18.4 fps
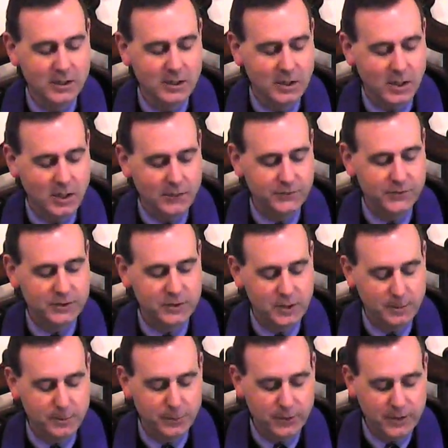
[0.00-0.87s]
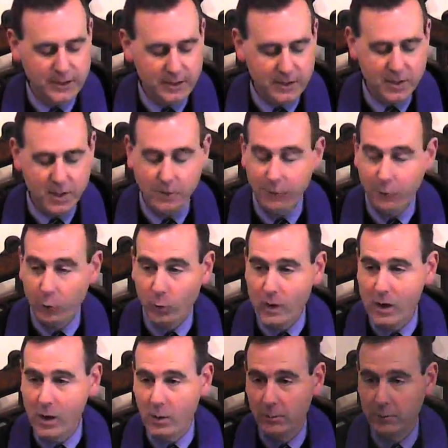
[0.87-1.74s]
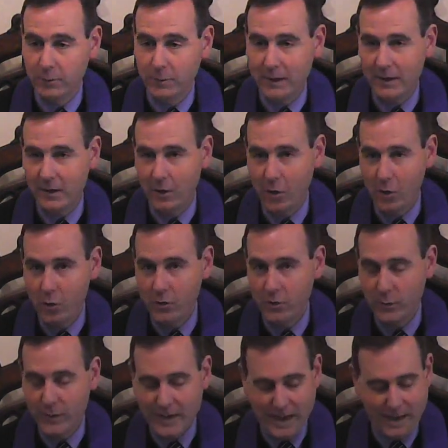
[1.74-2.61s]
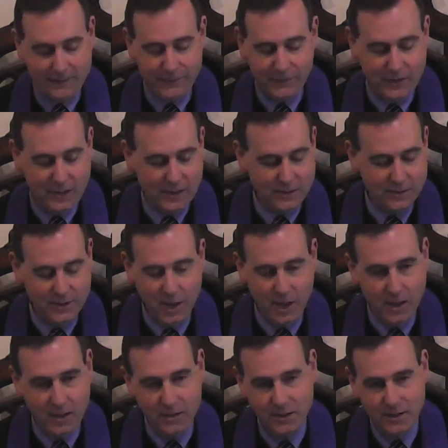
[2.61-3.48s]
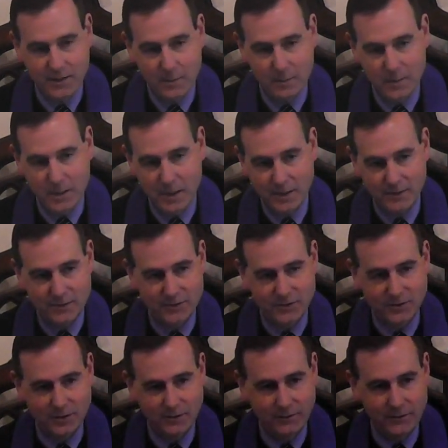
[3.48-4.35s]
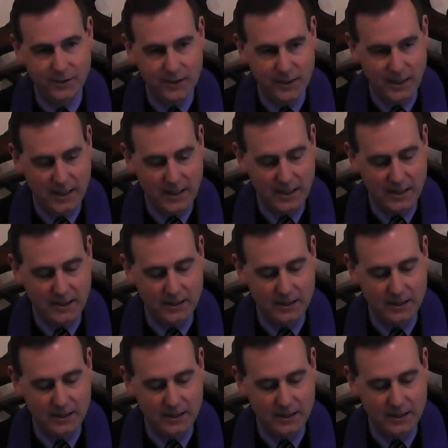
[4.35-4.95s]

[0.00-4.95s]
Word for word: often completely overwhelmed by all that we have to get done in the minutes of the day.